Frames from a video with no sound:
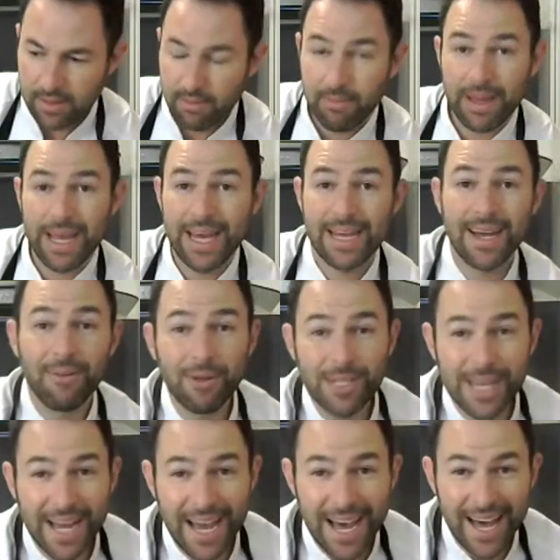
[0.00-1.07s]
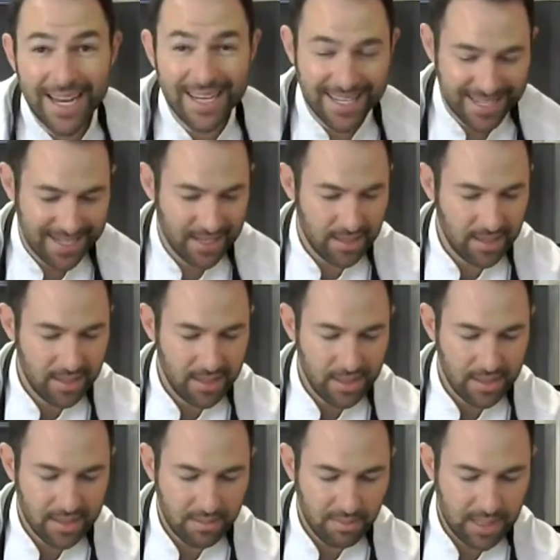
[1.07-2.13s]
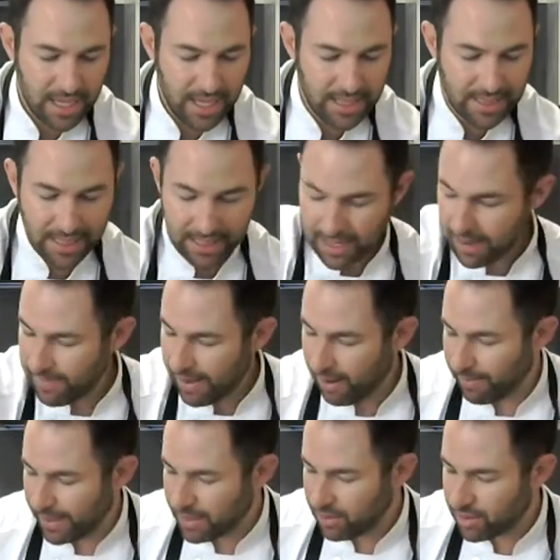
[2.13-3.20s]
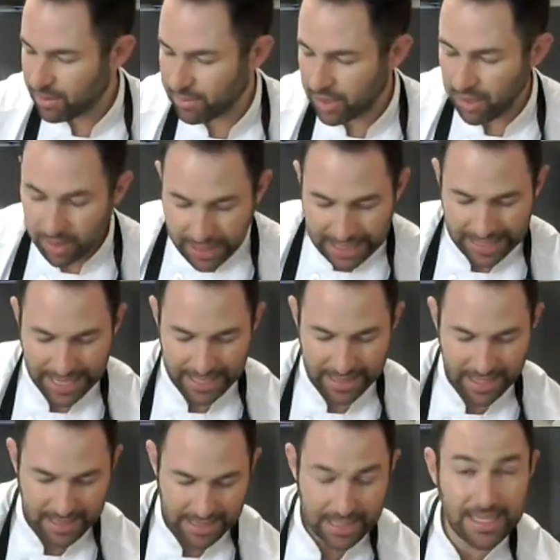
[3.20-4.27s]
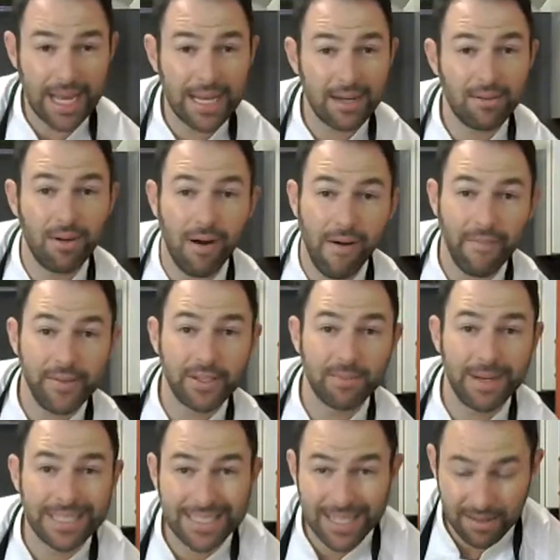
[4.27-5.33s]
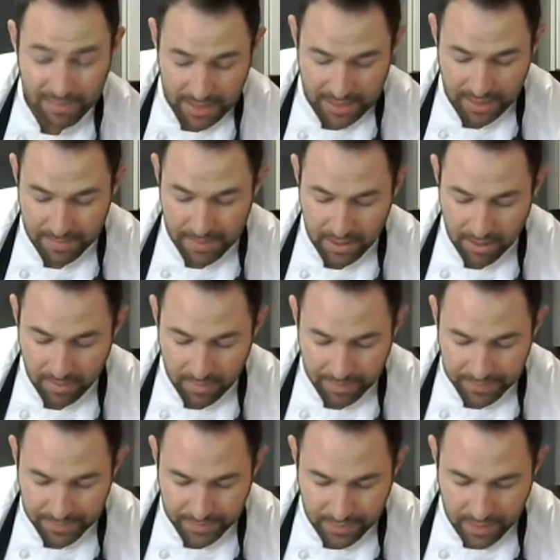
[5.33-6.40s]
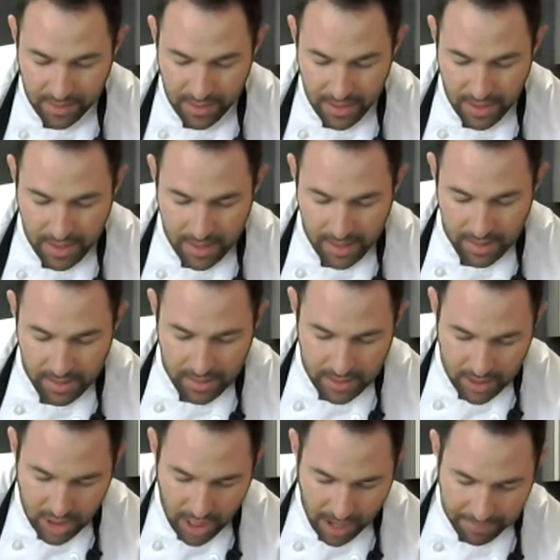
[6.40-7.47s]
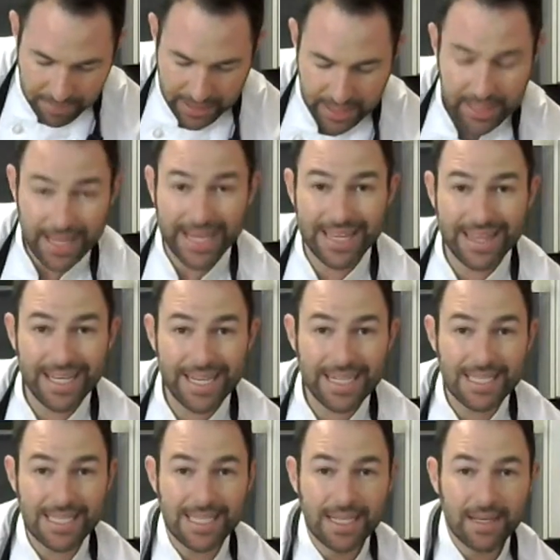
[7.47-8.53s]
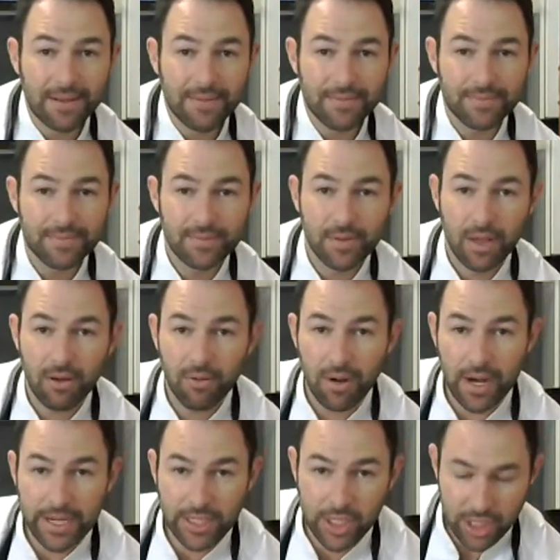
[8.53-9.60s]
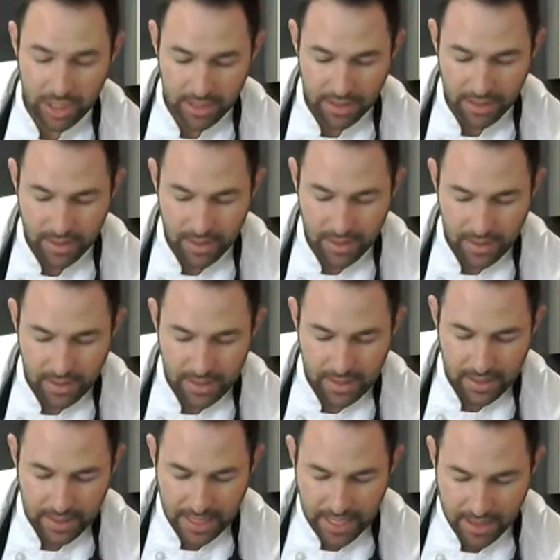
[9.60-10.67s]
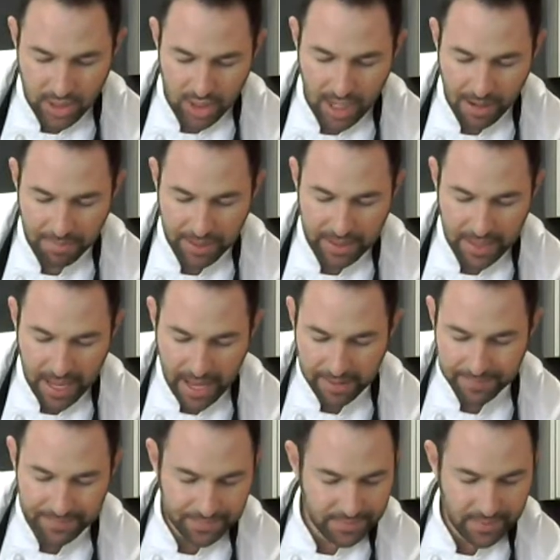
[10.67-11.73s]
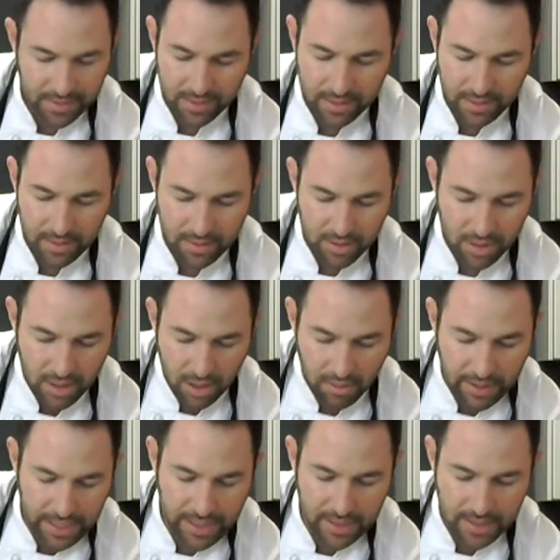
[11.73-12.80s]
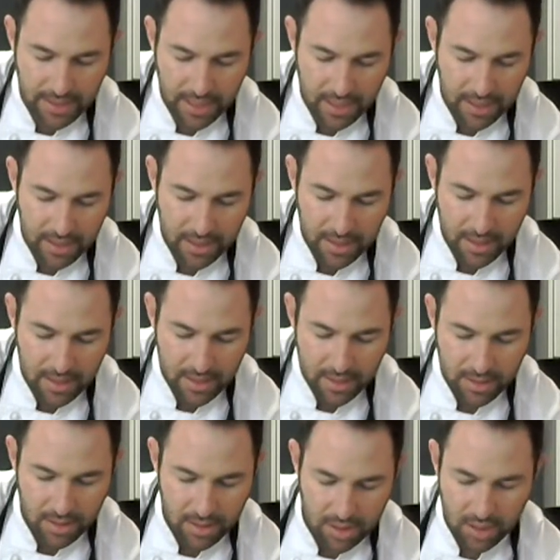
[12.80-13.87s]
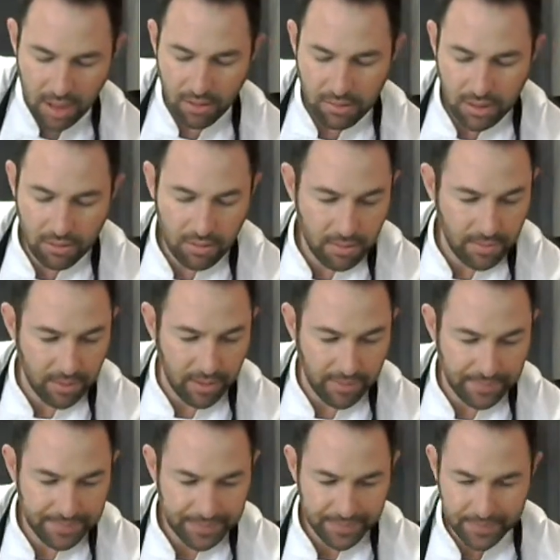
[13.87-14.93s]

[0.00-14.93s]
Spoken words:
Man, I wish I had some kids to come help me do some cooking like this, because I got to do all this myself because I'm at home. Chopping it like this. Watch kids chop like that. So easy, so doable.